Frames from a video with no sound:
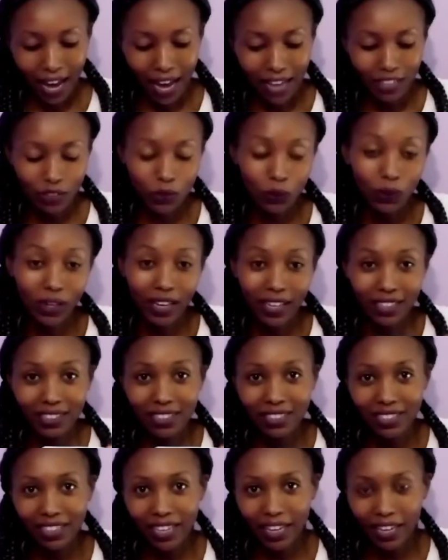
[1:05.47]
As you can
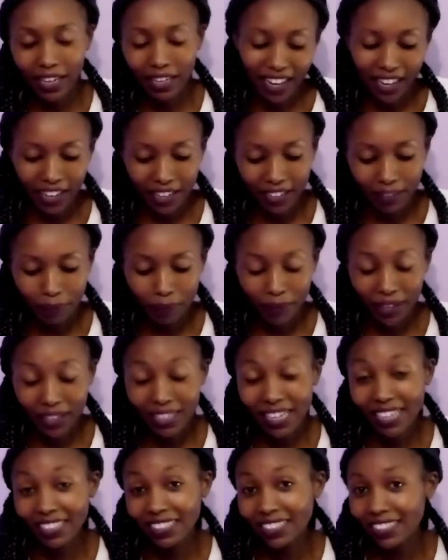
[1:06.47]
see, the
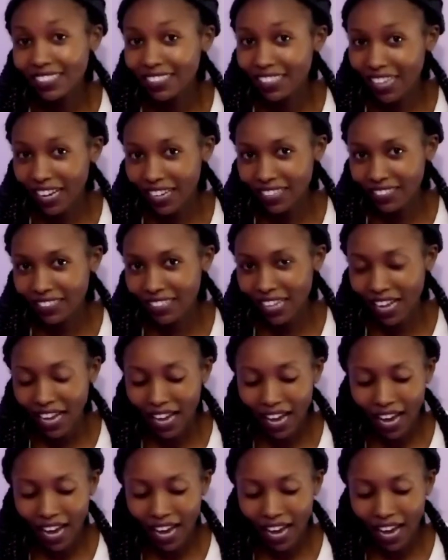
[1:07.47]
pregnancy test